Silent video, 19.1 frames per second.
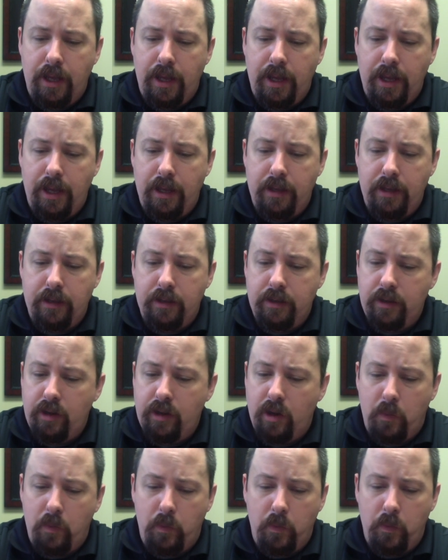And, you
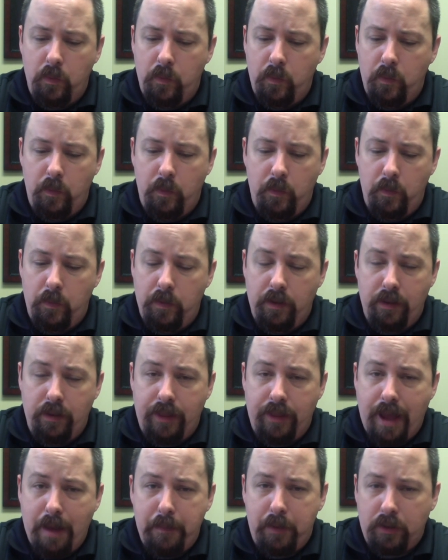know,
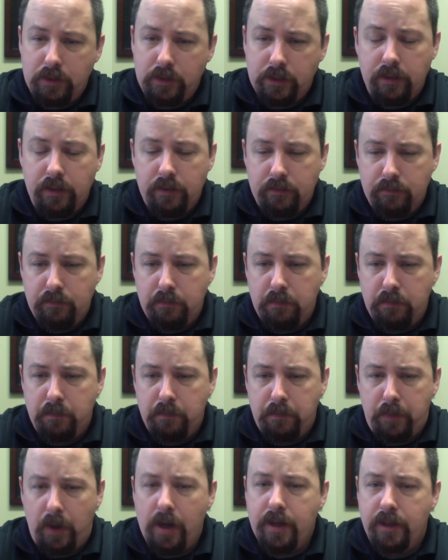that person
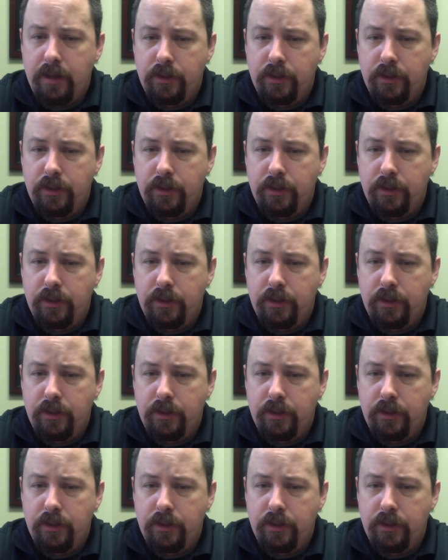prayed to